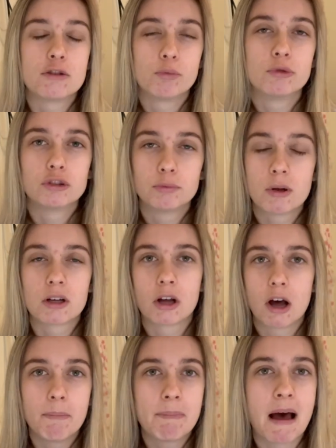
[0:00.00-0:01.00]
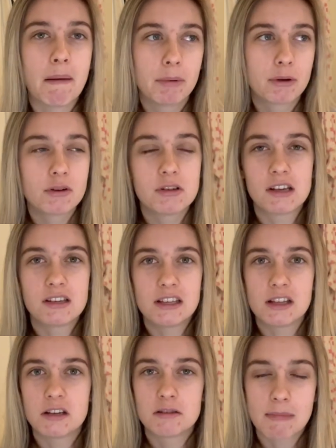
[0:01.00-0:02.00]
to want to work hard back, because they see
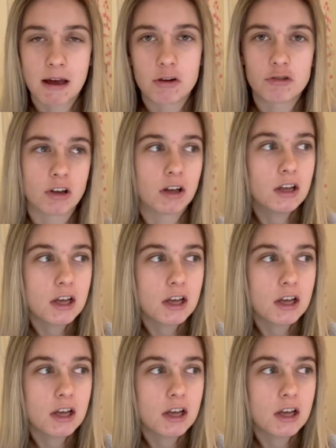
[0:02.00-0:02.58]
that this manager